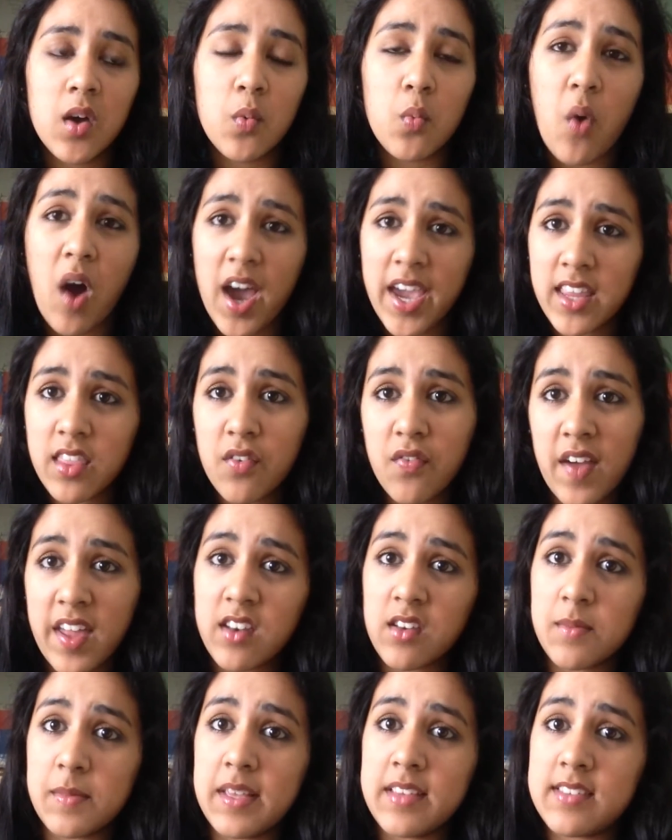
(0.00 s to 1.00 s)
why the
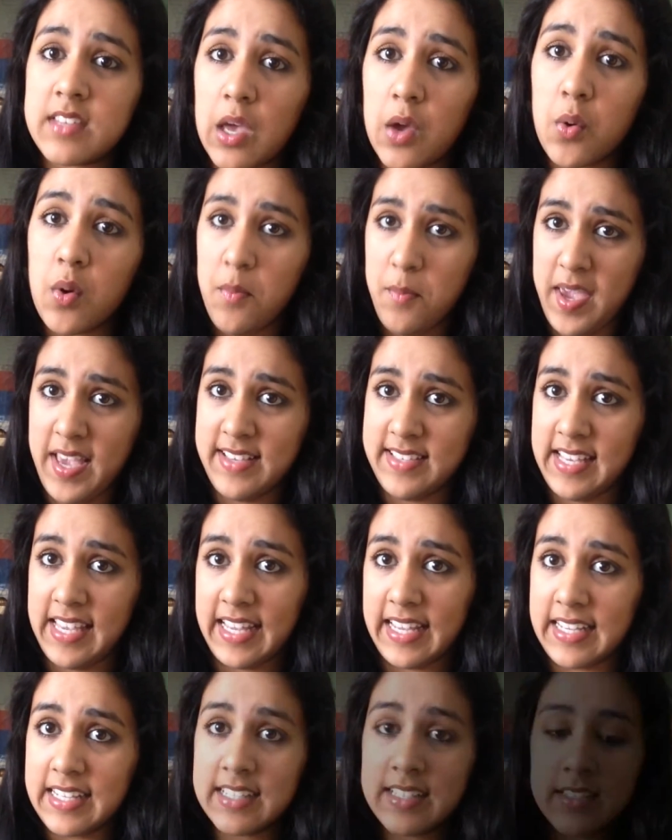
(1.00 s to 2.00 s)
fandom is so amazing.